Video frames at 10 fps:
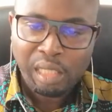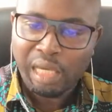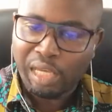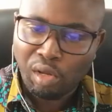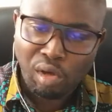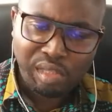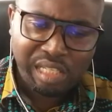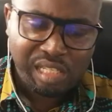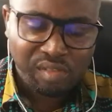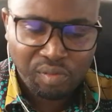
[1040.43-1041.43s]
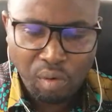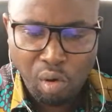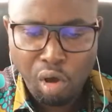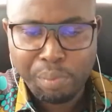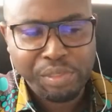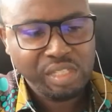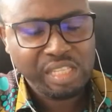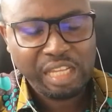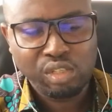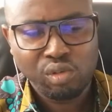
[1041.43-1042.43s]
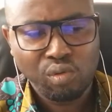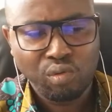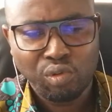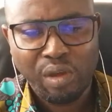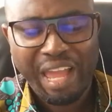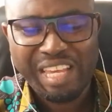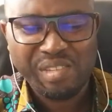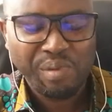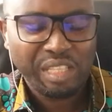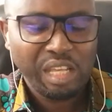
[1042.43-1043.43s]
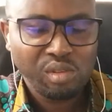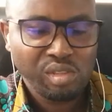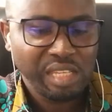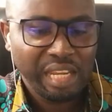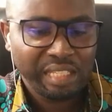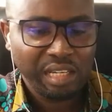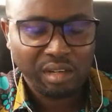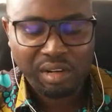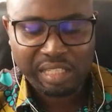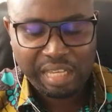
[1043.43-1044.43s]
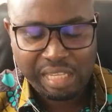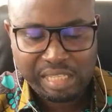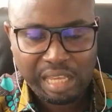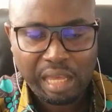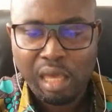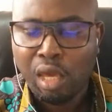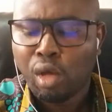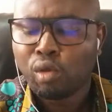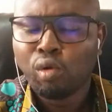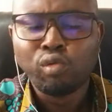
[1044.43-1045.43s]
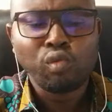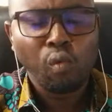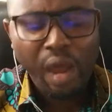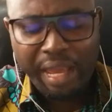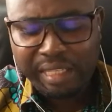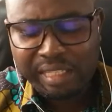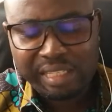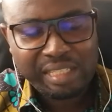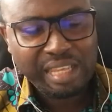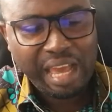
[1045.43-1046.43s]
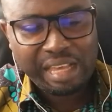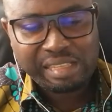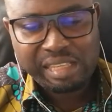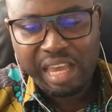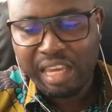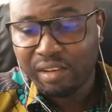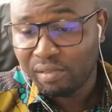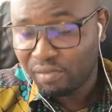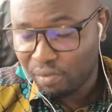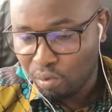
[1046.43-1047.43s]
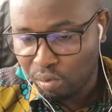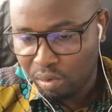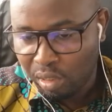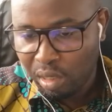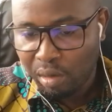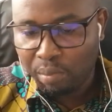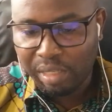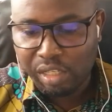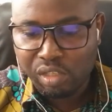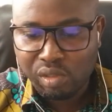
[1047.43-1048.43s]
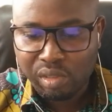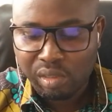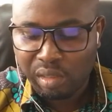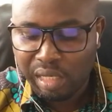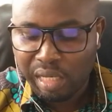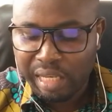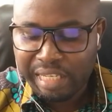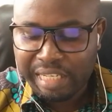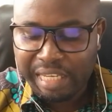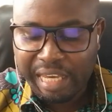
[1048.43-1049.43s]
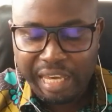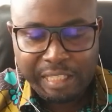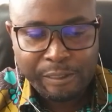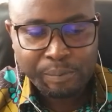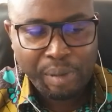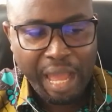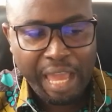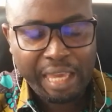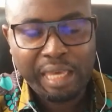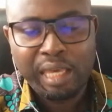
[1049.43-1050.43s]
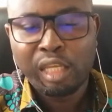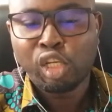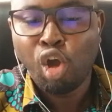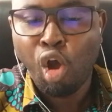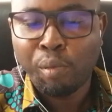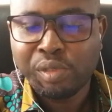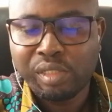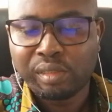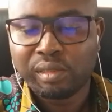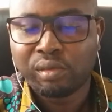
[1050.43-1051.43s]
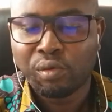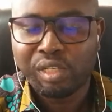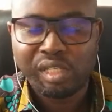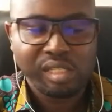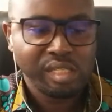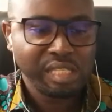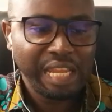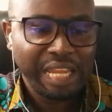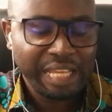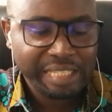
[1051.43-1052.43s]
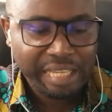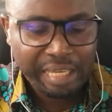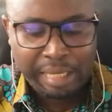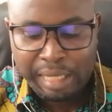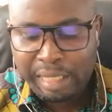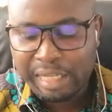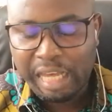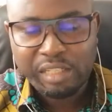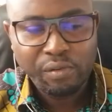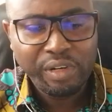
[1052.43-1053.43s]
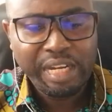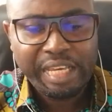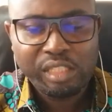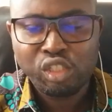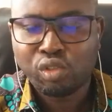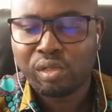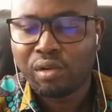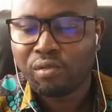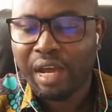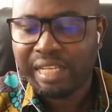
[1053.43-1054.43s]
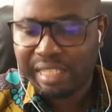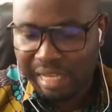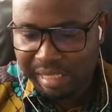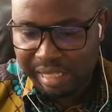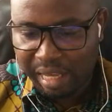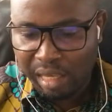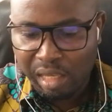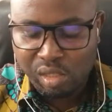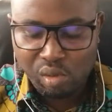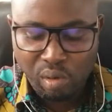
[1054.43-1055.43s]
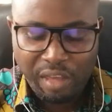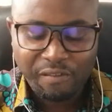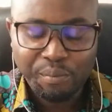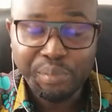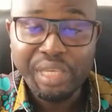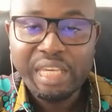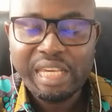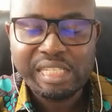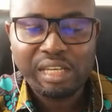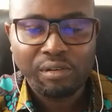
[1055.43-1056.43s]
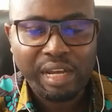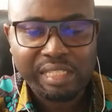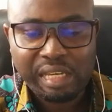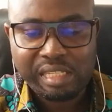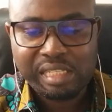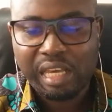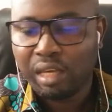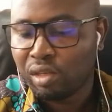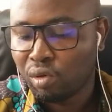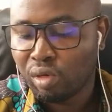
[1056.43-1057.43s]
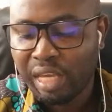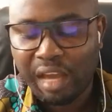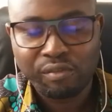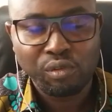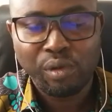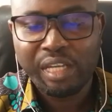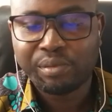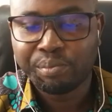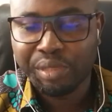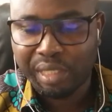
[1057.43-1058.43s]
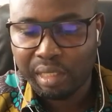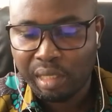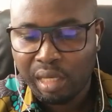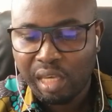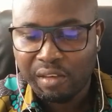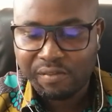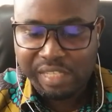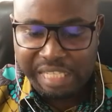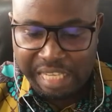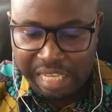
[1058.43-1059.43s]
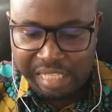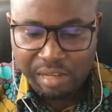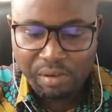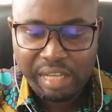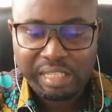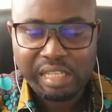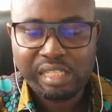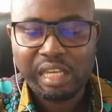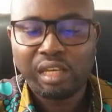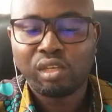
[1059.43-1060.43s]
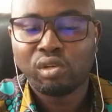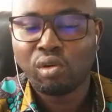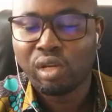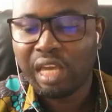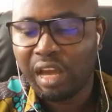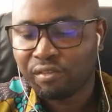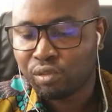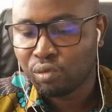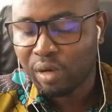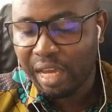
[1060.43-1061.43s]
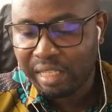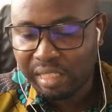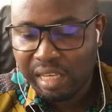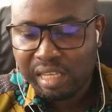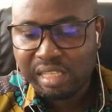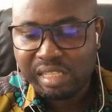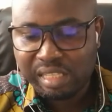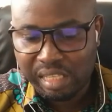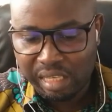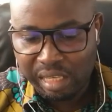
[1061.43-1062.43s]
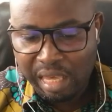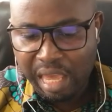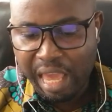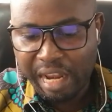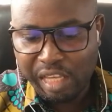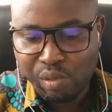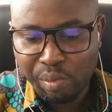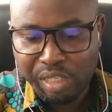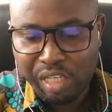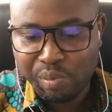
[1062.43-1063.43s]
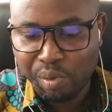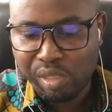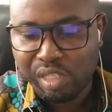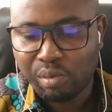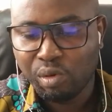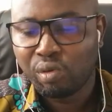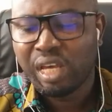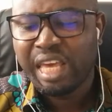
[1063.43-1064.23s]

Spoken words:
In all these four options that you are expected to select the correct answer, don't write the answer in full, but just indicate by the option, which is the letter that relates to the right answer. So if B is the right answer, you only have to write B. If C is the right answer, you only have to write C. And as much as possible,